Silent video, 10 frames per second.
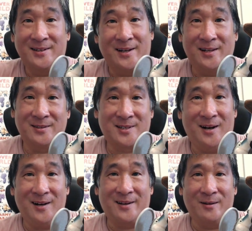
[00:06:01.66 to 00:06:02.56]
Nadella
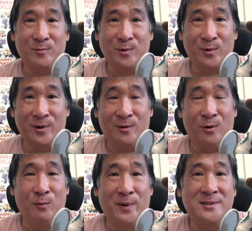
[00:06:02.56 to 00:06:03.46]
talk, and we were in a
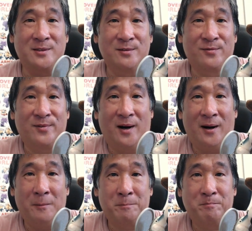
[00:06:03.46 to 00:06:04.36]
whole bunch of
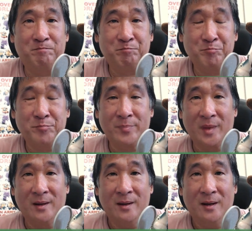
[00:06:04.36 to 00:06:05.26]
um,
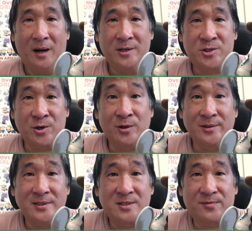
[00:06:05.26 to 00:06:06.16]
uh,
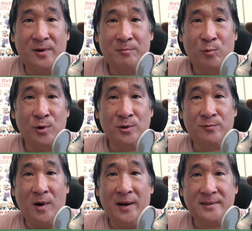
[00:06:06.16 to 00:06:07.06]
journalists from
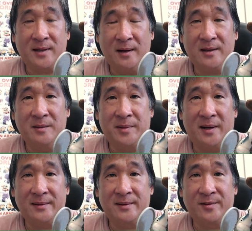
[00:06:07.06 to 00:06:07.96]
worldwide talking
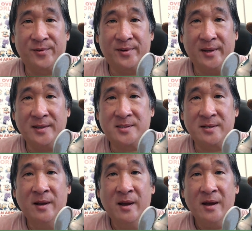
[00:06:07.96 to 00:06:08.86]
about different things.
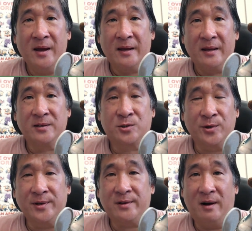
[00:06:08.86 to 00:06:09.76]
And
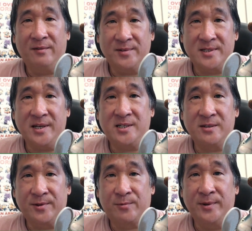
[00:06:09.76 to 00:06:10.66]
during the
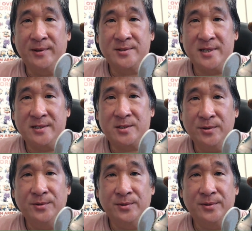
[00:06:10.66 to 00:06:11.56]
conversation with Windows
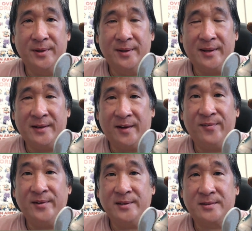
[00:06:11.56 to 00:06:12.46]
Intune, they
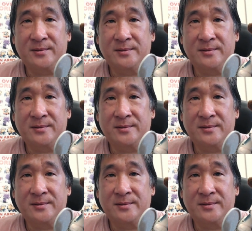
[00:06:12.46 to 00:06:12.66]
definitely